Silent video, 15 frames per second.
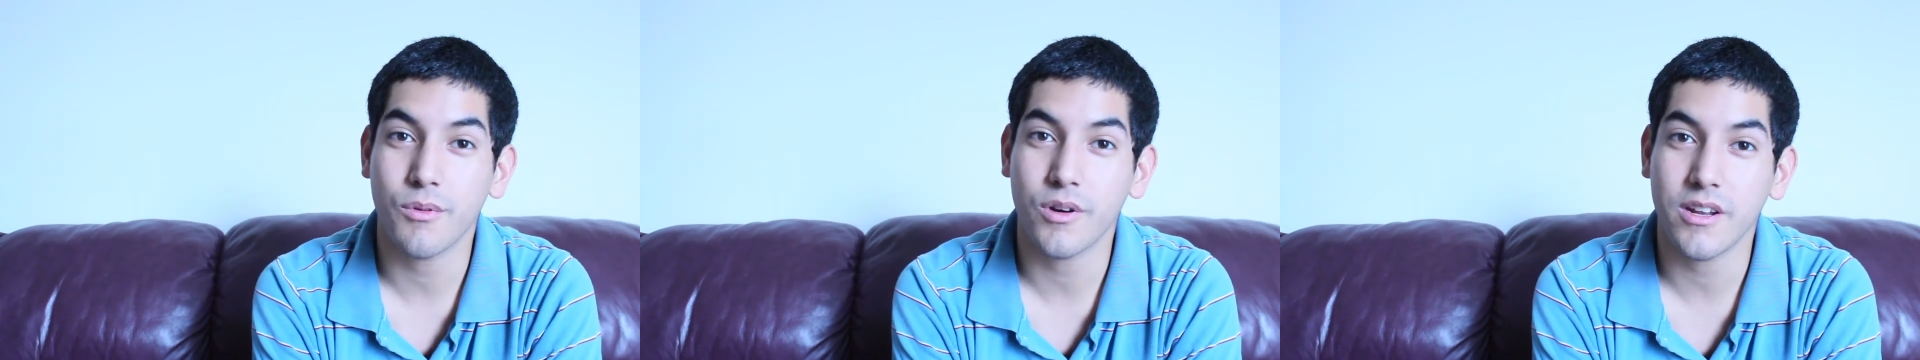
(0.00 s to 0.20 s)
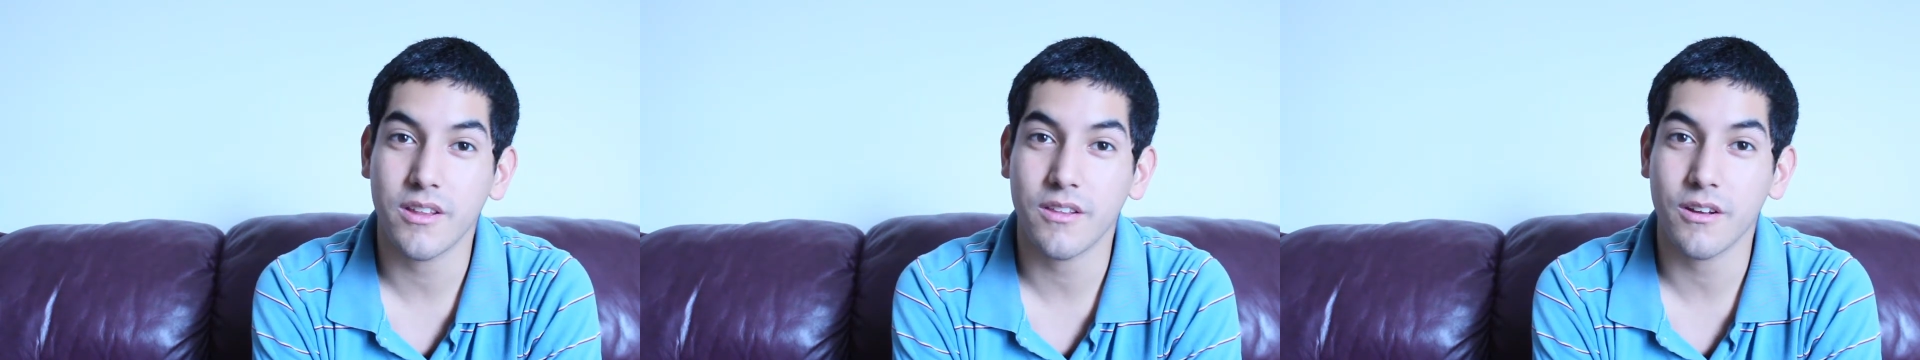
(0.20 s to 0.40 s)

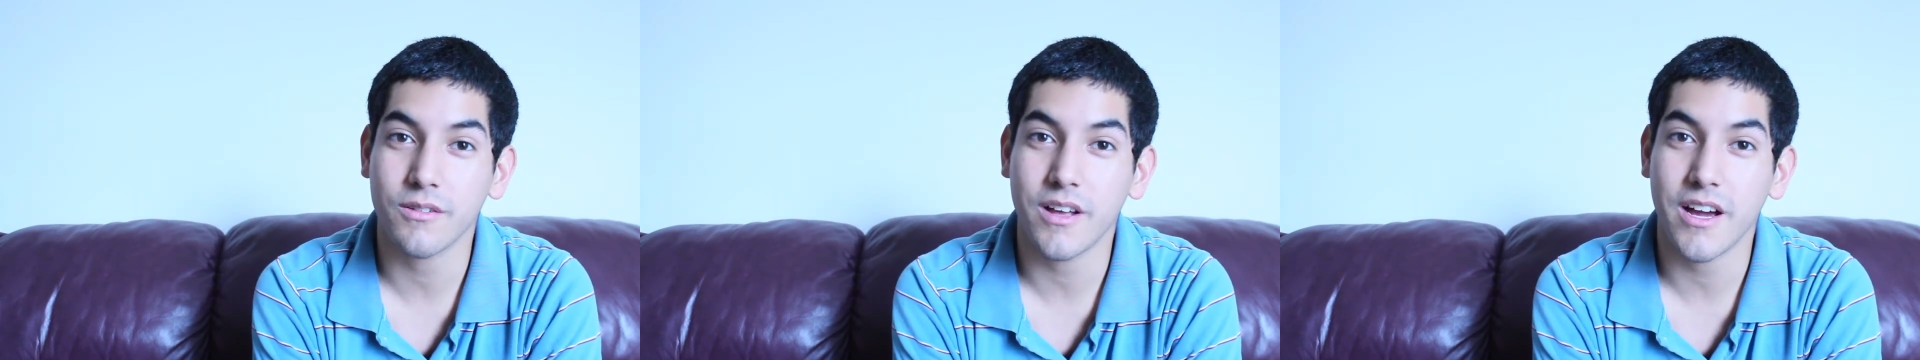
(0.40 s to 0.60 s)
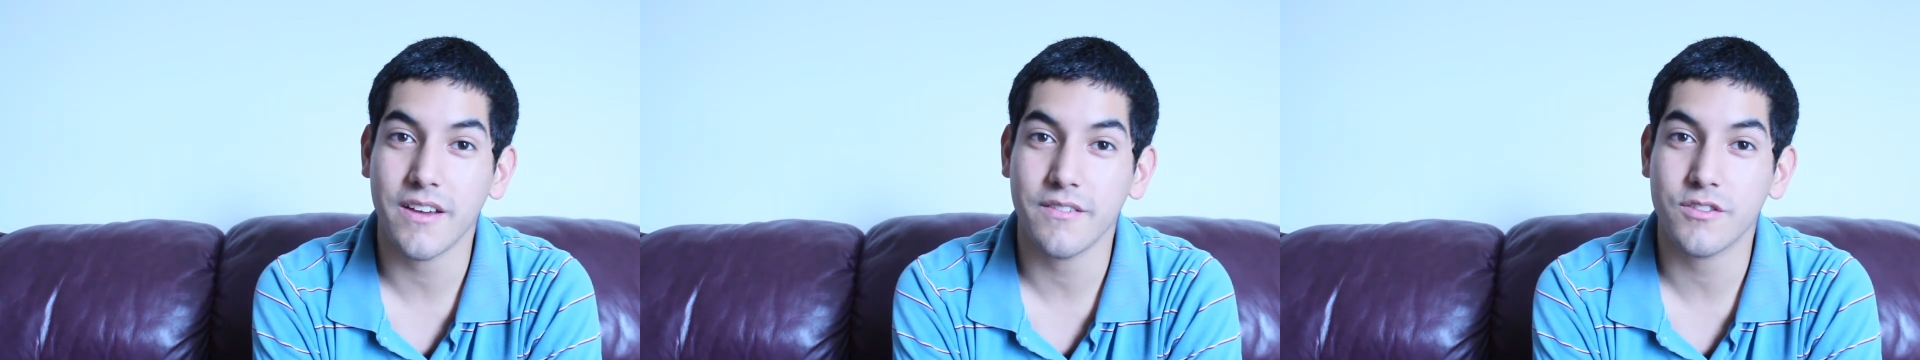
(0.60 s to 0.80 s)
point in
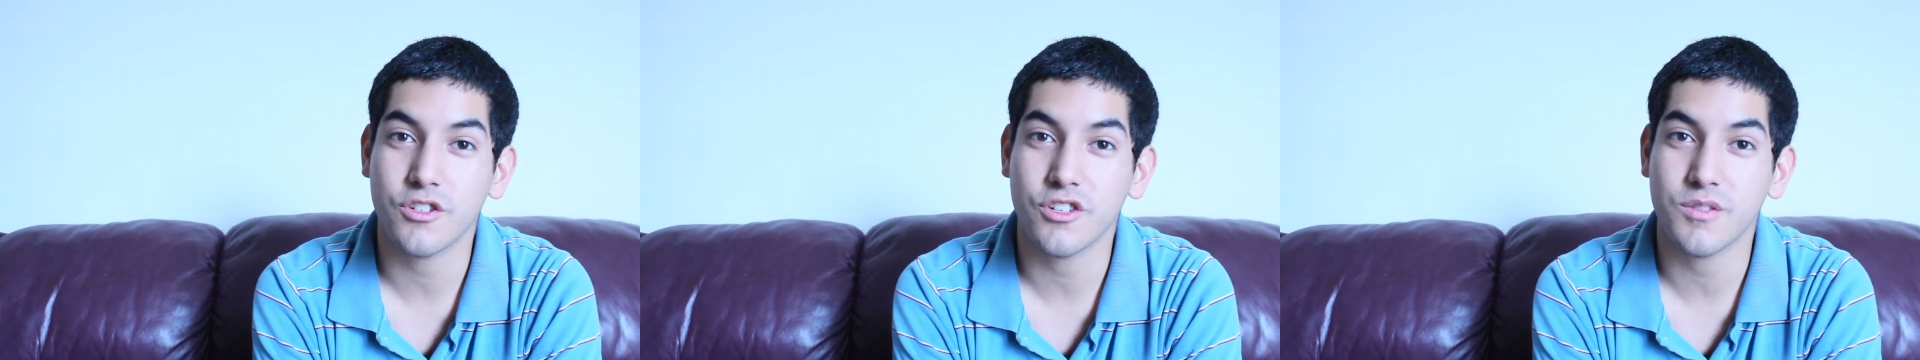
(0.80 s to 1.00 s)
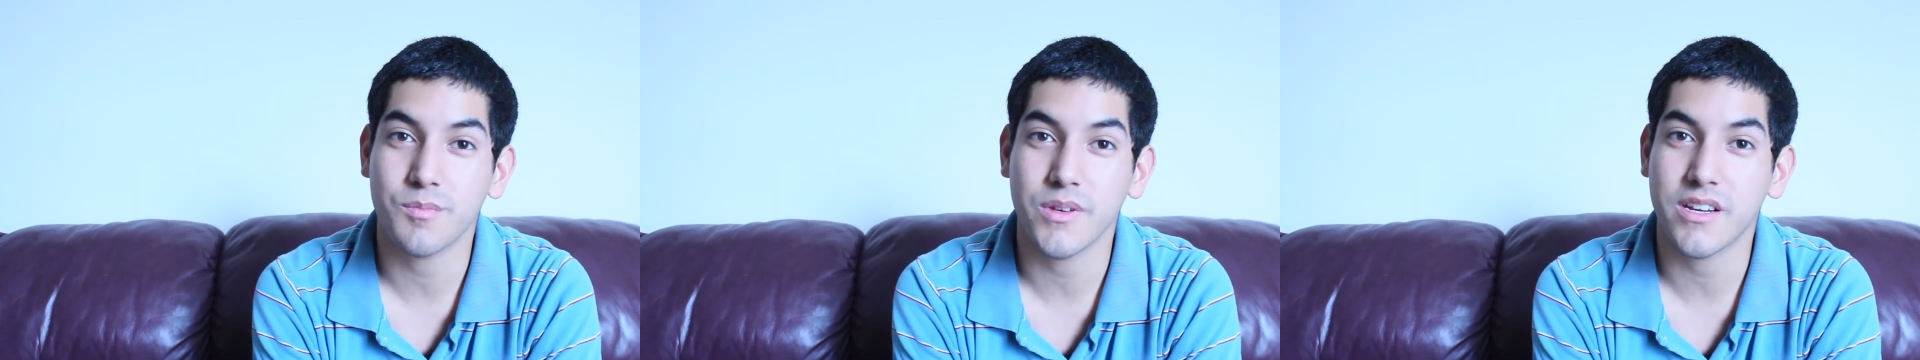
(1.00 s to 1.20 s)
their lives
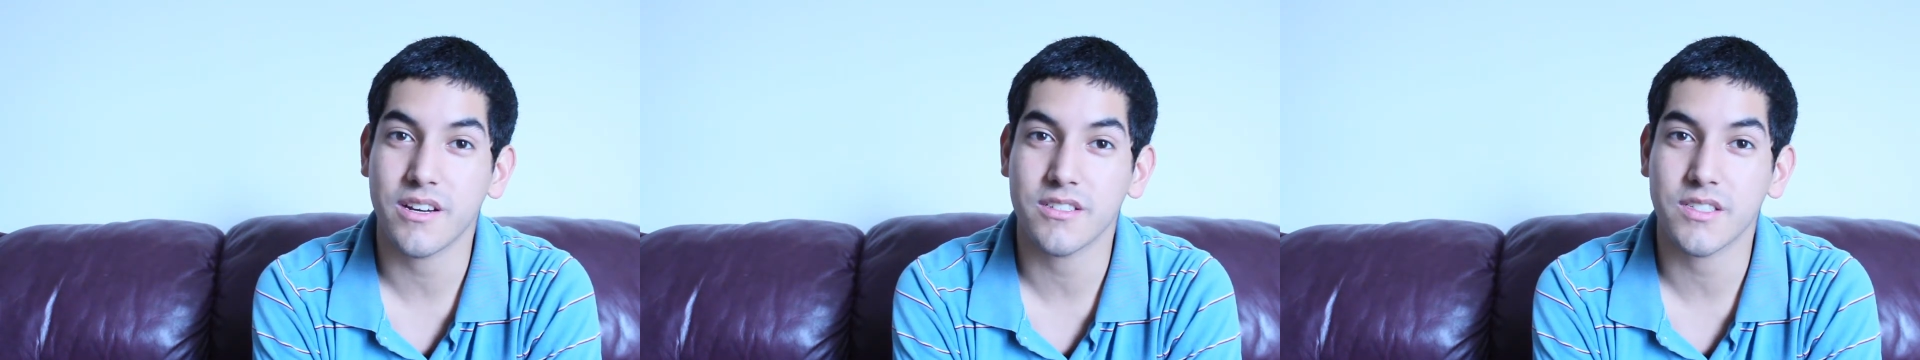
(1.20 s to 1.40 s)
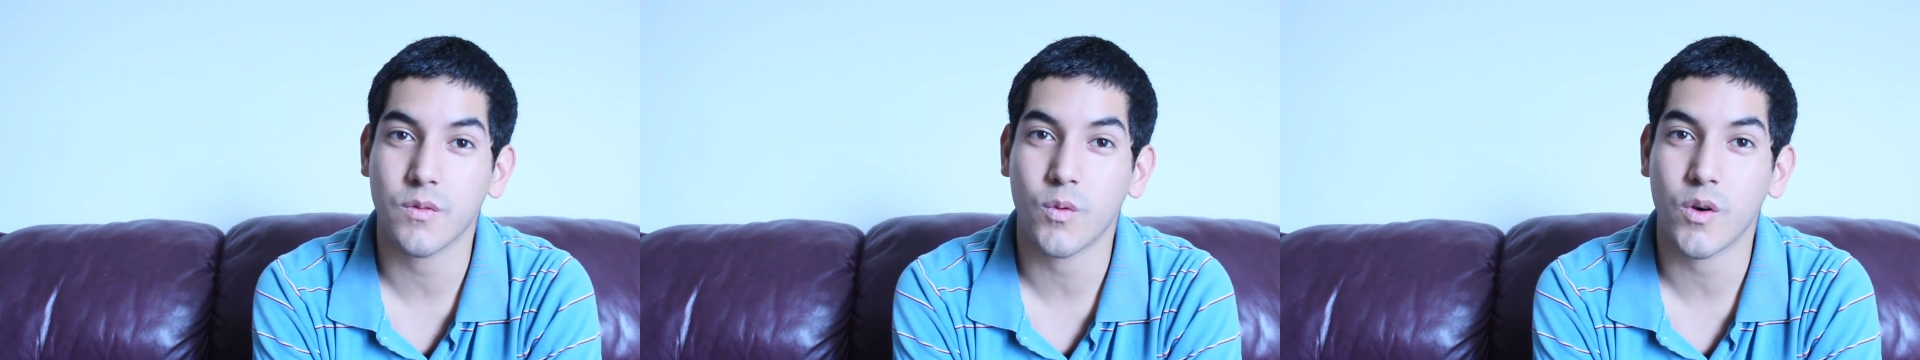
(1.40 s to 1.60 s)
just
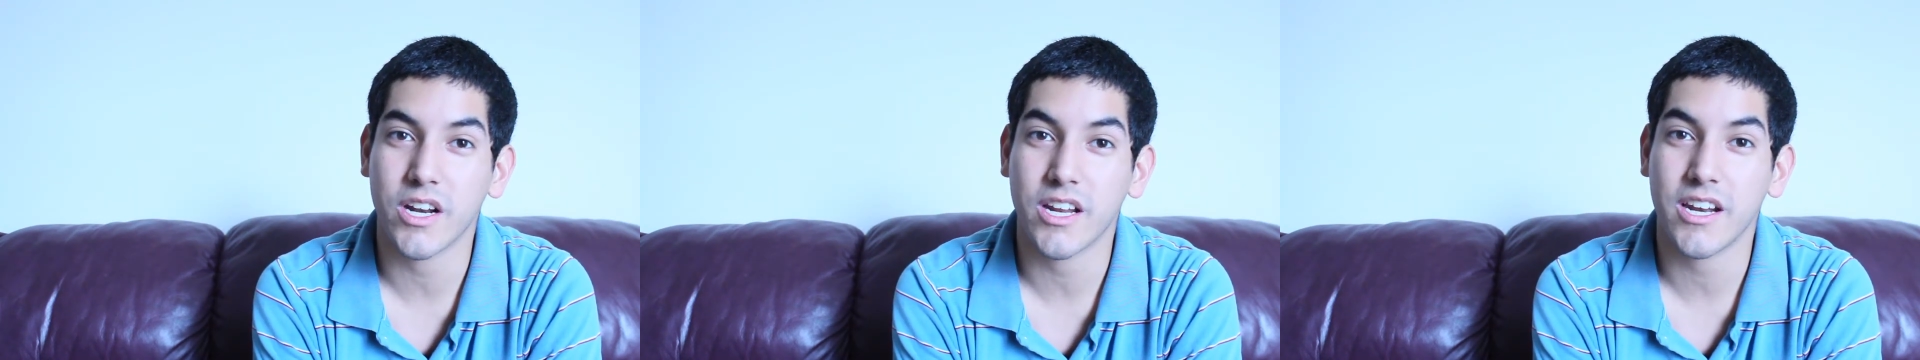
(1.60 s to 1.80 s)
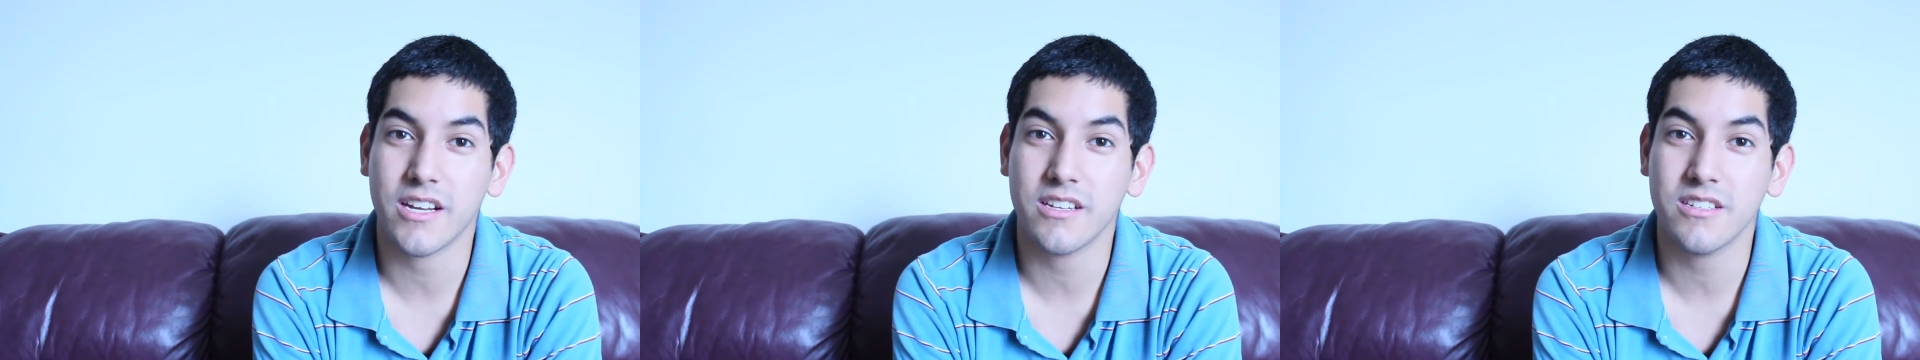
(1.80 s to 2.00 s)
because of what it